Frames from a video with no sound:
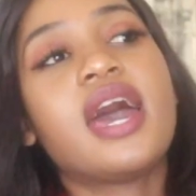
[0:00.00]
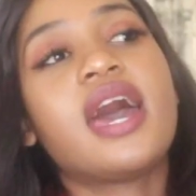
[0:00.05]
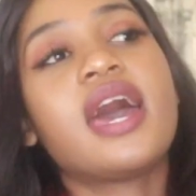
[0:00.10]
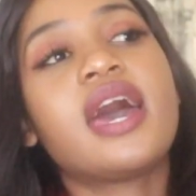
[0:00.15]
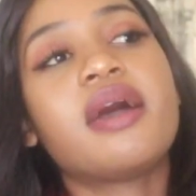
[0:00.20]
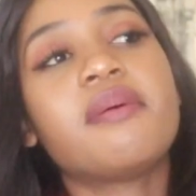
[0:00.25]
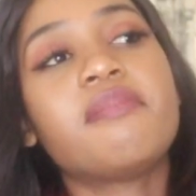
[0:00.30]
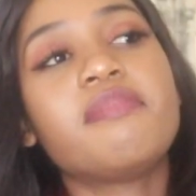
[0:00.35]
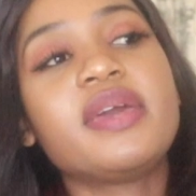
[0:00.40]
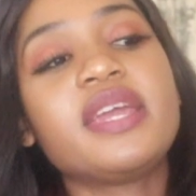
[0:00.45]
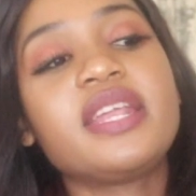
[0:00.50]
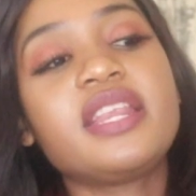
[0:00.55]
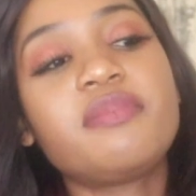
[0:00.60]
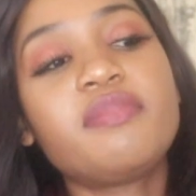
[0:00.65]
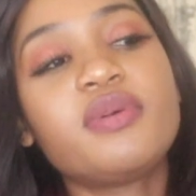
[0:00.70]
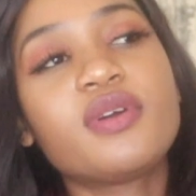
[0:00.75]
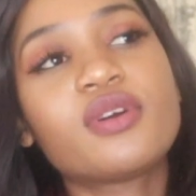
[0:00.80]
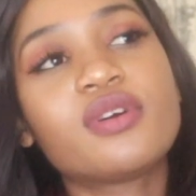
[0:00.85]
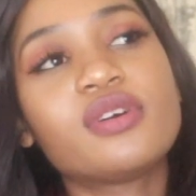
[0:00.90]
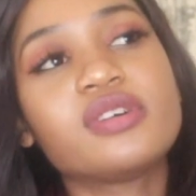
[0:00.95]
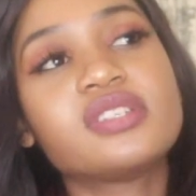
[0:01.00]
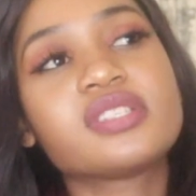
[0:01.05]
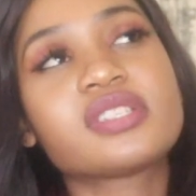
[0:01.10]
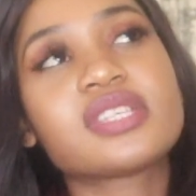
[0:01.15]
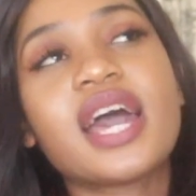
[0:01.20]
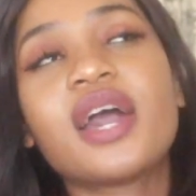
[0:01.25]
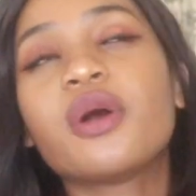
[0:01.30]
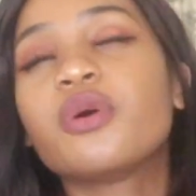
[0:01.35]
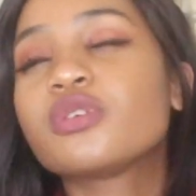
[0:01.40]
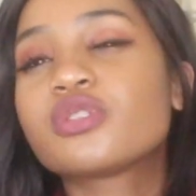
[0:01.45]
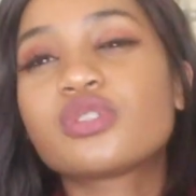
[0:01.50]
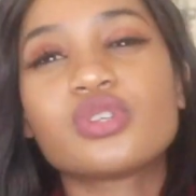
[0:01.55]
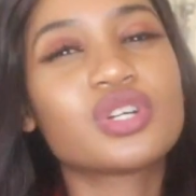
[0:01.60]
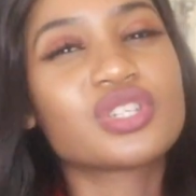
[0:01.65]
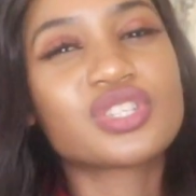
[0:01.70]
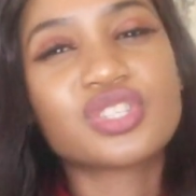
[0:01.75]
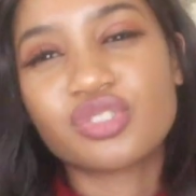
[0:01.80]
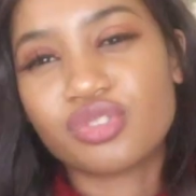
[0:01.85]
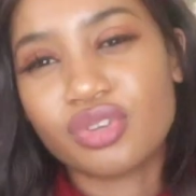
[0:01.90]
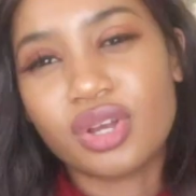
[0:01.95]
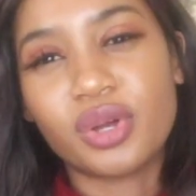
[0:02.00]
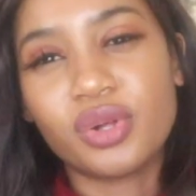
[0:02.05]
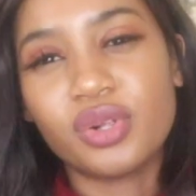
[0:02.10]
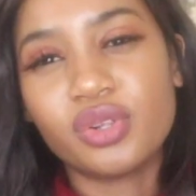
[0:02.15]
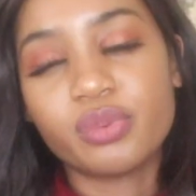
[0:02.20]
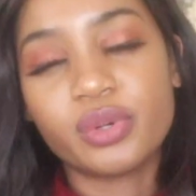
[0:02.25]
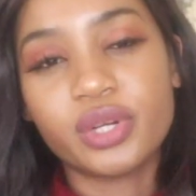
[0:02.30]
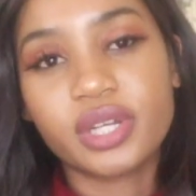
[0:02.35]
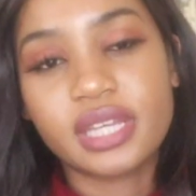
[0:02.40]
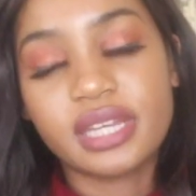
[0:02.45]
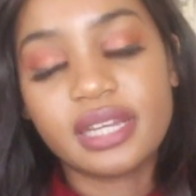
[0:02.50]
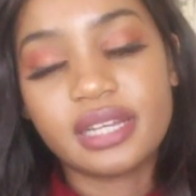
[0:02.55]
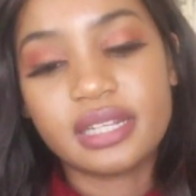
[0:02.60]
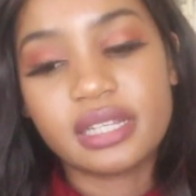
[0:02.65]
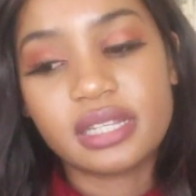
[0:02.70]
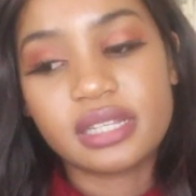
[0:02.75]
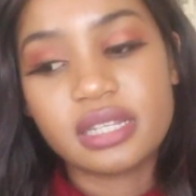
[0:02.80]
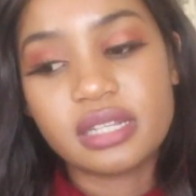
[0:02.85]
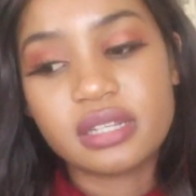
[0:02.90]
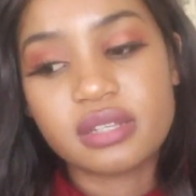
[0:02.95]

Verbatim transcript: uh, mainly because I also struggle working in a,